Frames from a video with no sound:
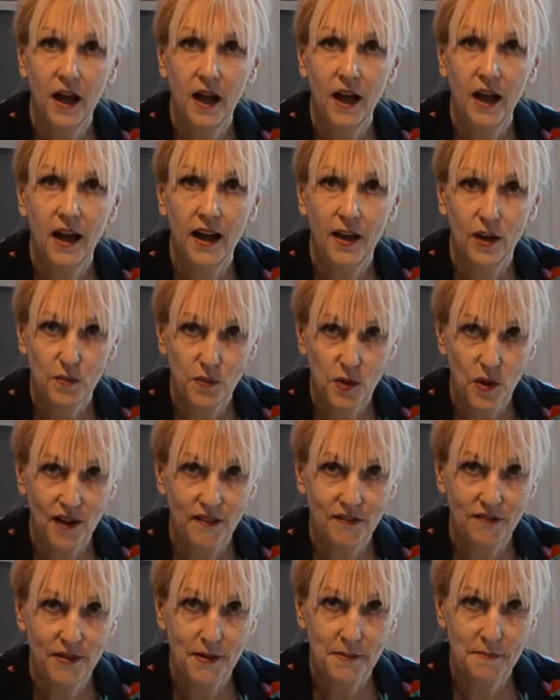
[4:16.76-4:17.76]
I hope you
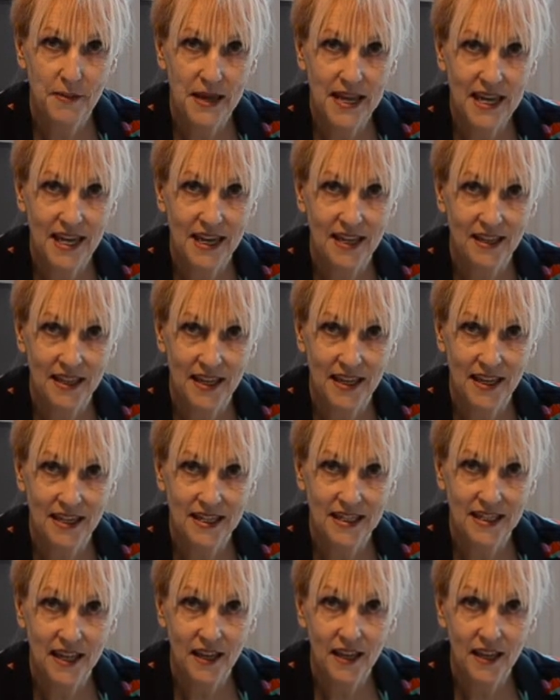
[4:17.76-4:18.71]
have fun making these.